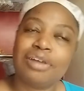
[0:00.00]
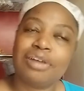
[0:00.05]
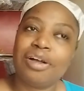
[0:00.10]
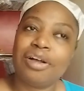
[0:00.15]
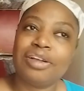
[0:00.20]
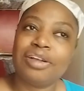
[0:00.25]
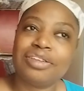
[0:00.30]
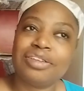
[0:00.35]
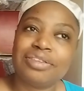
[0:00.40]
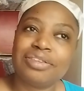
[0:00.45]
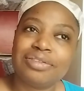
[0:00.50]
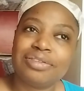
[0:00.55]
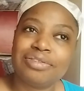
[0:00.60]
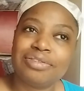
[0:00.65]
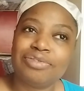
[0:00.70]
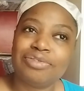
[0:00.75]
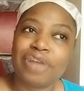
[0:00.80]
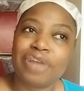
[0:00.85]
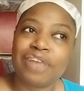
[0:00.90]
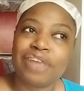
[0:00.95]
cars
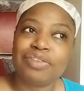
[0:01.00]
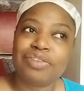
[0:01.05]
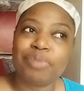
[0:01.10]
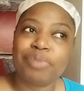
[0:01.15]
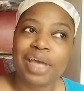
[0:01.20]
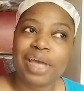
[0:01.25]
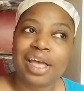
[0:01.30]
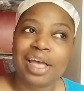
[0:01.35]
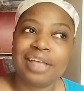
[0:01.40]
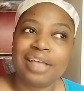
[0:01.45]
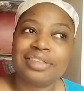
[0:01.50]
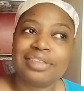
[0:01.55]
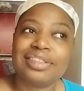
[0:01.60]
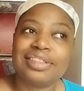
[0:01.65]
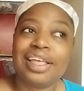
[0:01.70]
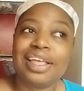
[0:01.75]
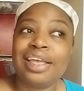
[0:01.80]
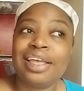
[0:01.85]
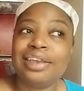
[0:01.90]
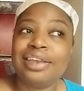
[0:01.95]
driving past,
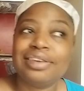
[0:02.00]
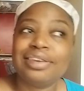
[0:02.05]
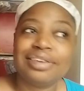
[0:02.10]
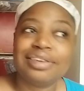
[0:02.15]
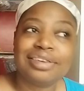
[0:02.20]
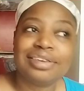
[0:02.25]
and